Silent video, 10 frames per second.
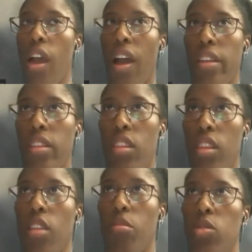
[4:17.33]
I
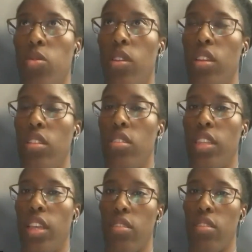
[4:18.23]
think between
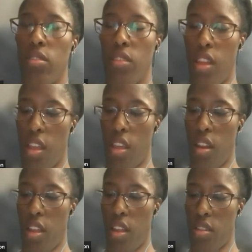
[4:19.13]
South Sudan
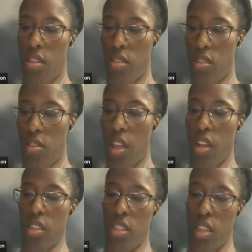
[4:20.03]
and Sudan
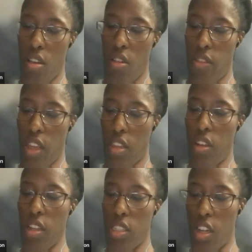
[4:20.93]
itself that
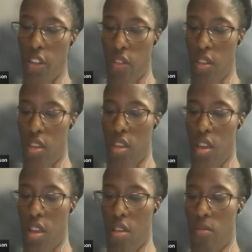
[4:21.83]
there is definitely
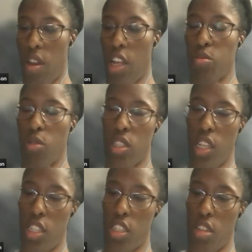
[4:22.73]
an
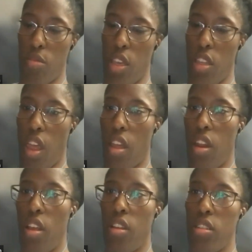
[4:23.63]
exploitation, being that
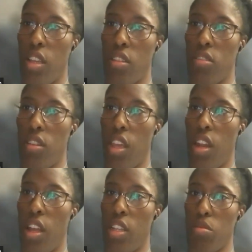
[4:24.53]

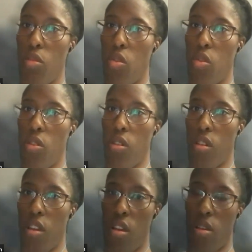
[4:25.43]
Sudan has more